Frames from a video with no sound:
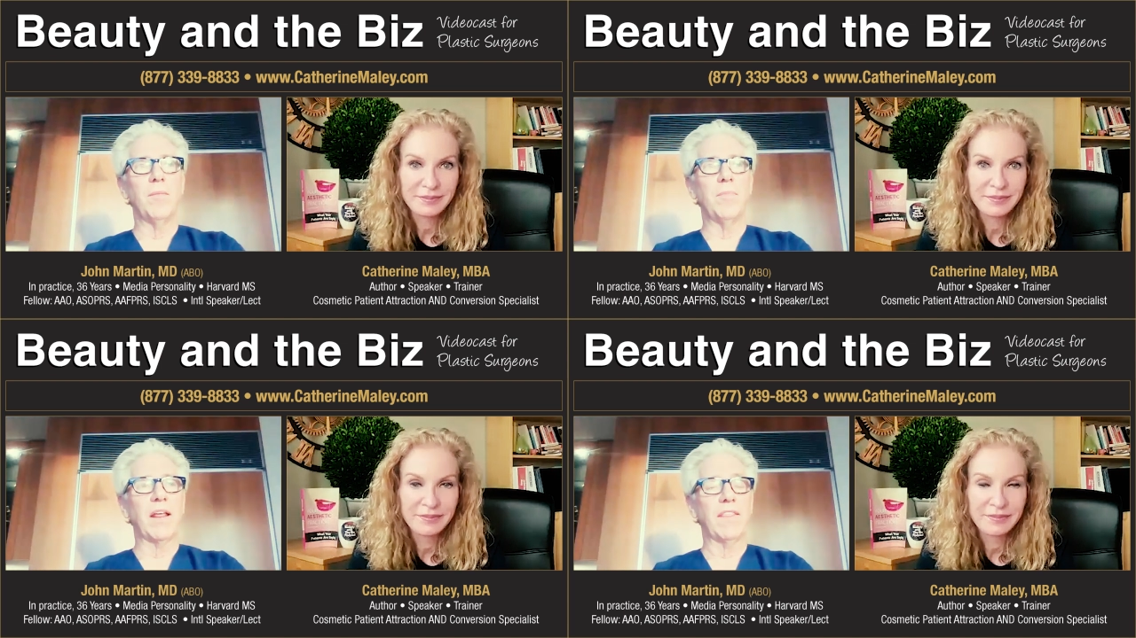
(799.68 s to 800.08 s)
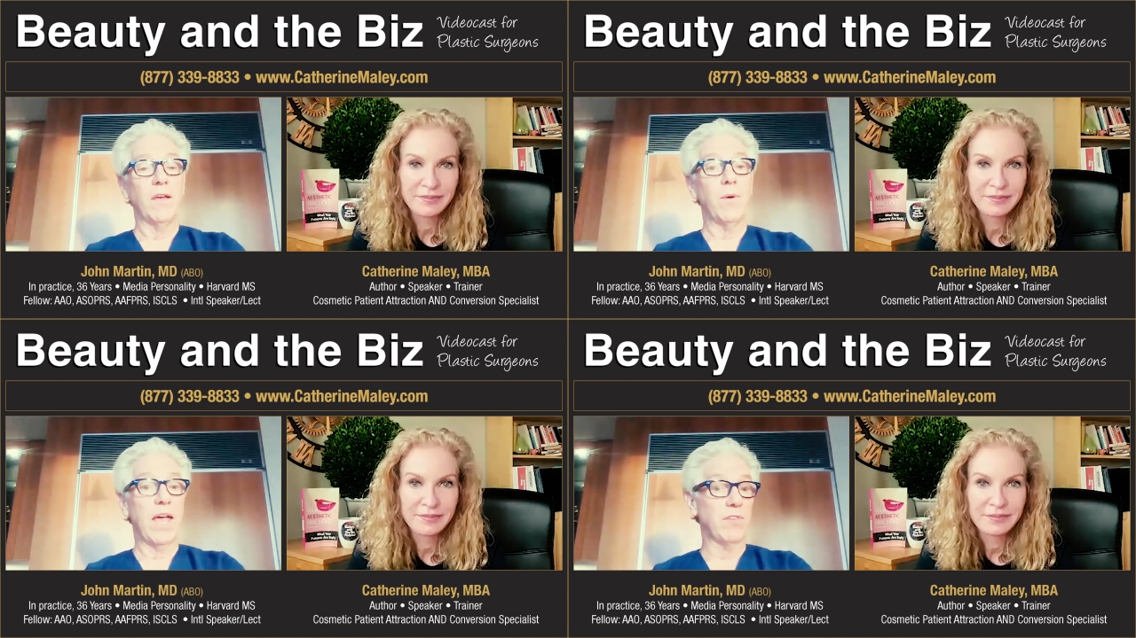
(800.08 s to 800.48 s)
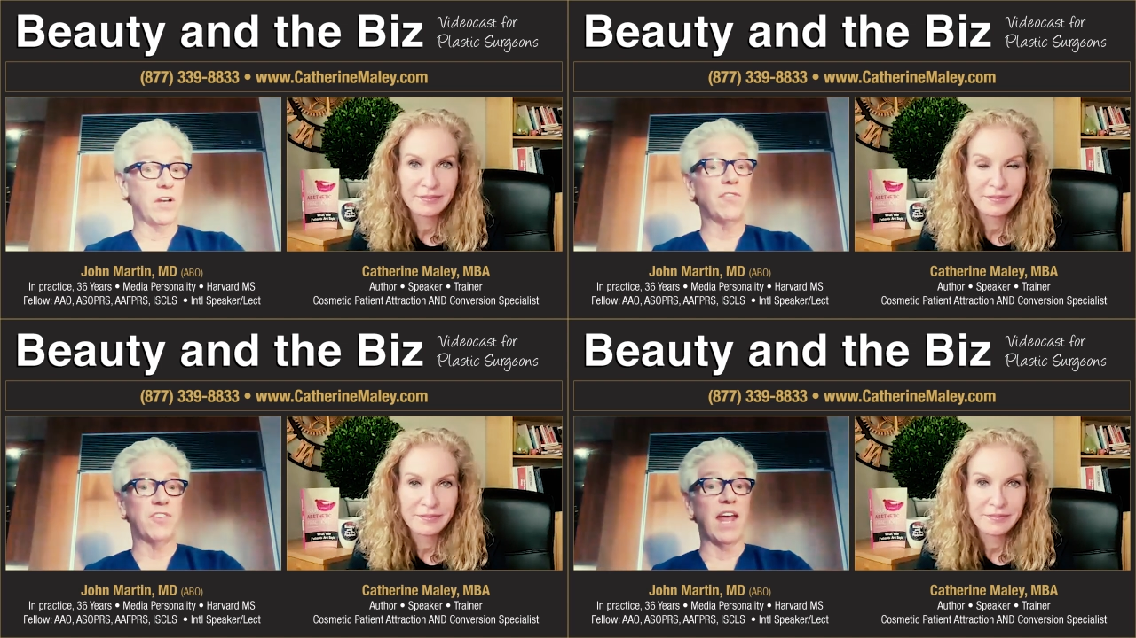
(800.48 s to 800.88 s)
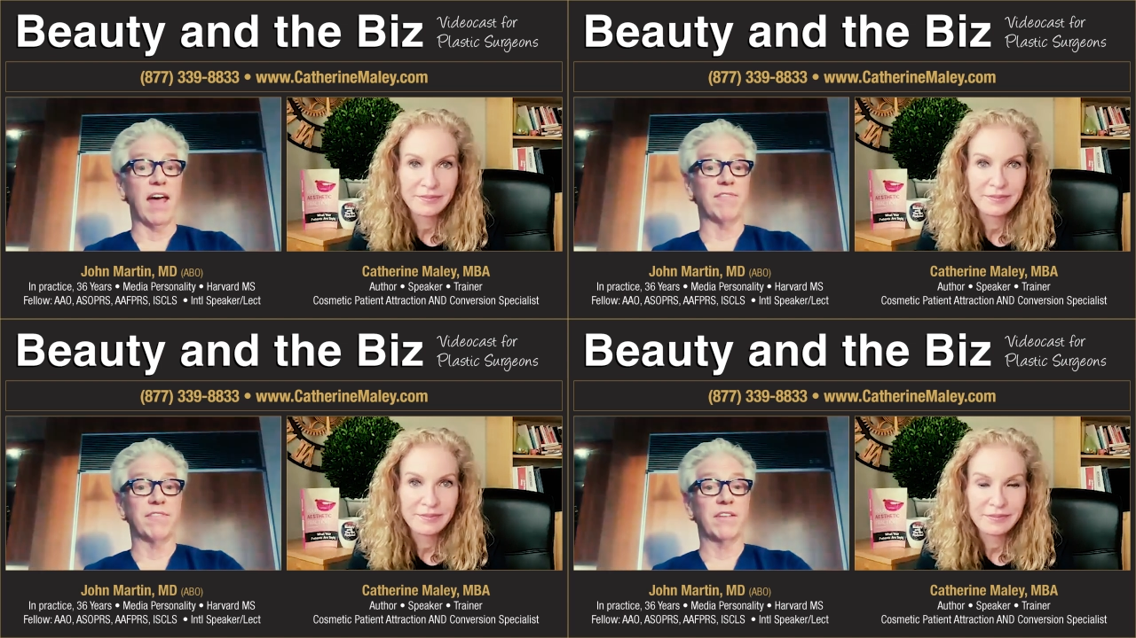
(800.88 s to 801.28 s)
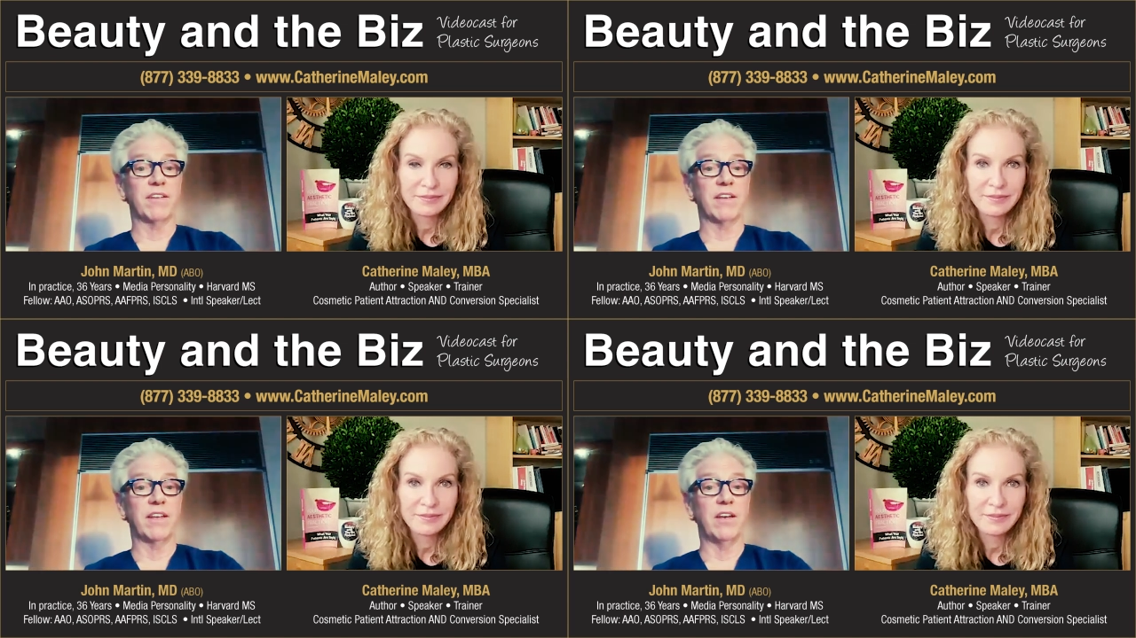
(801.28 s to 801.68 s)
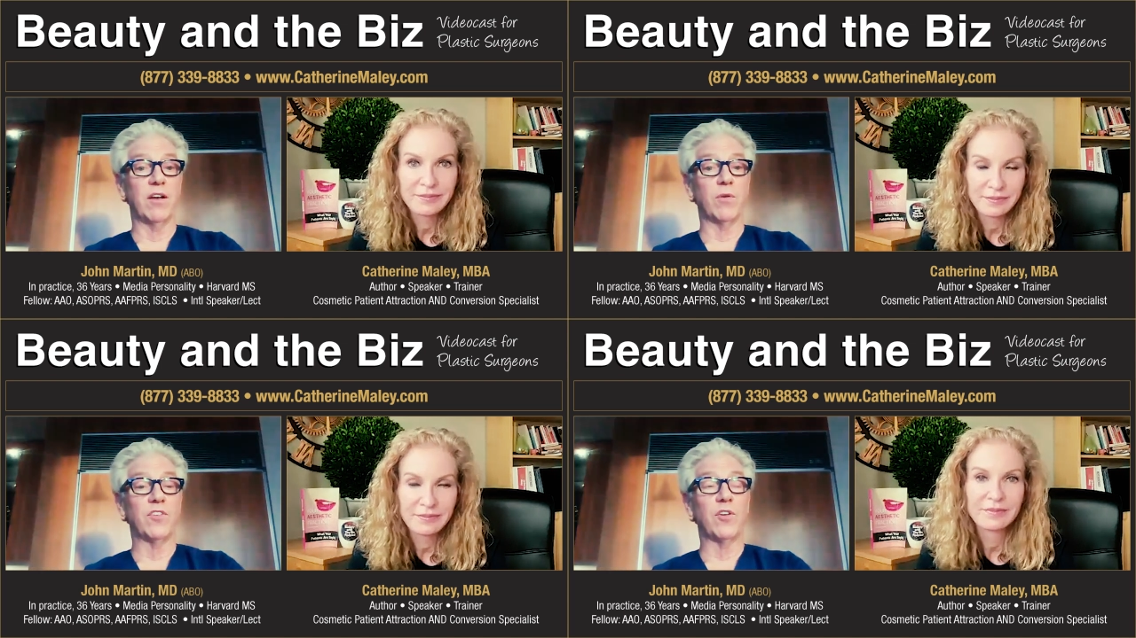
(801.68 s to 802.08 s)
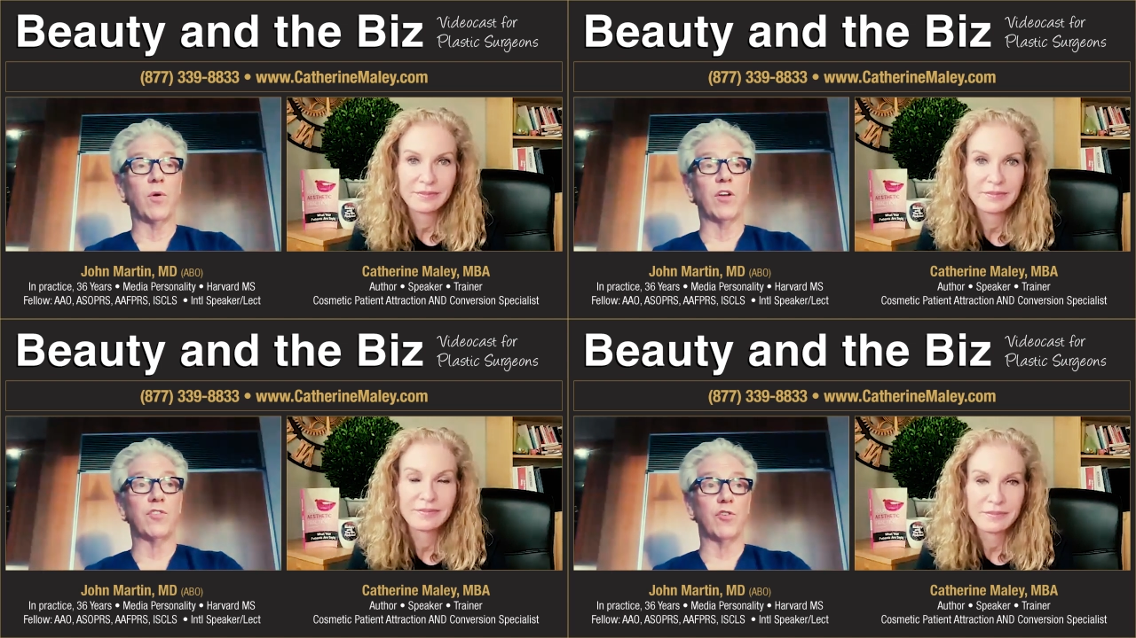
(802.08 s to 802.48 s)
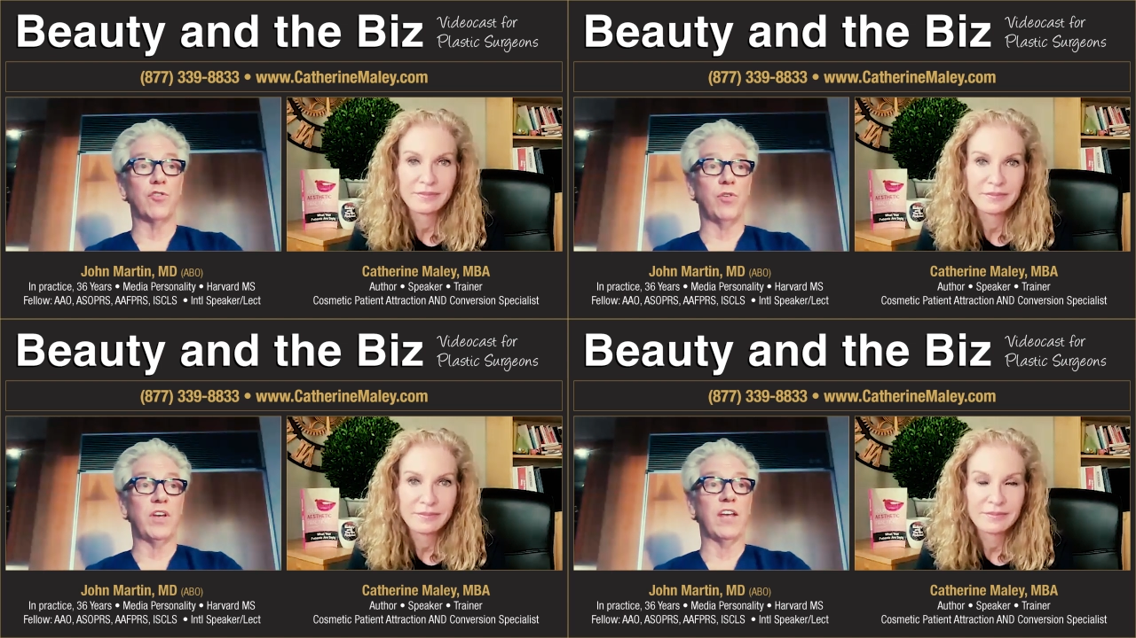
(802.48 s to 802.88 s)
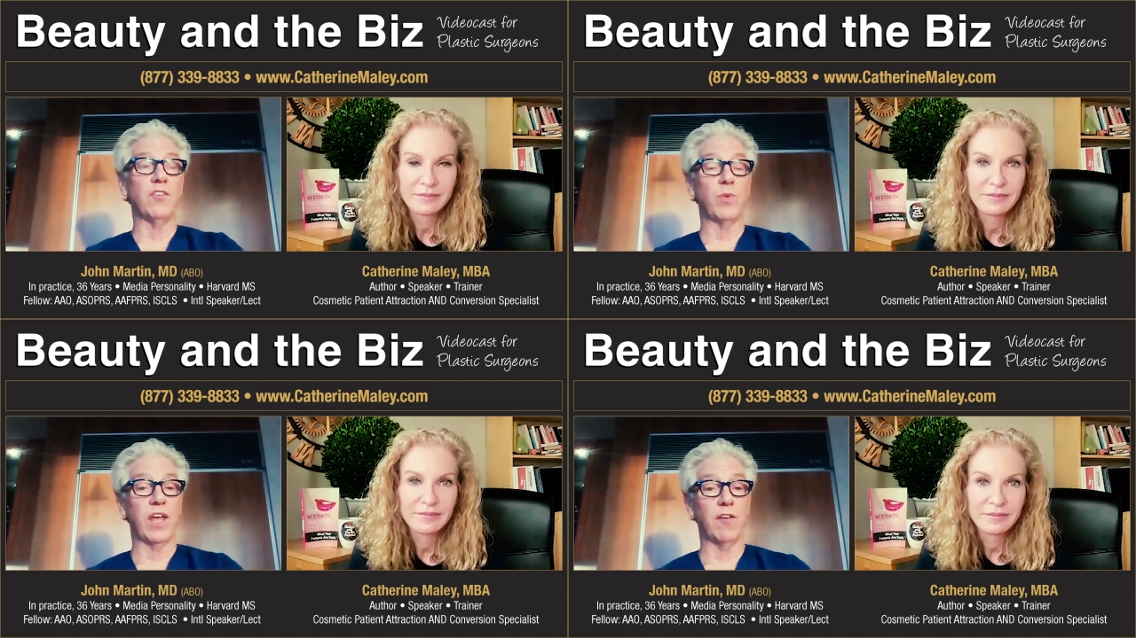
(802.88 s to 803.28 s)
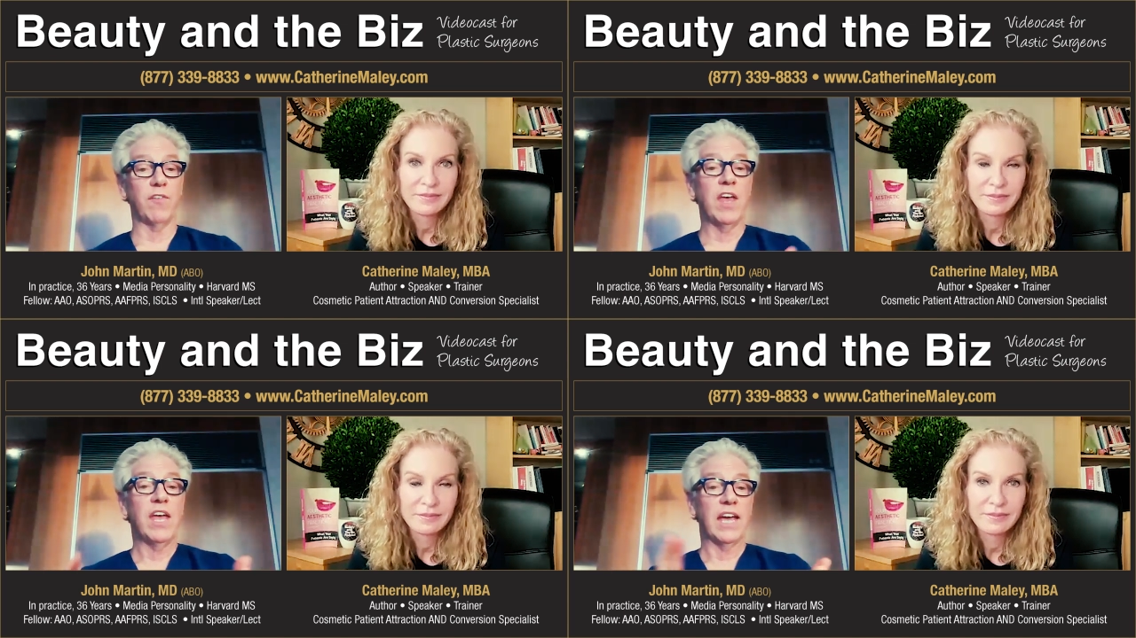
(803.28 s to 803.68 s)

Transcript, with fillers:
Speaker 1: but I think we have enough staff. You know, and so on surgery days we have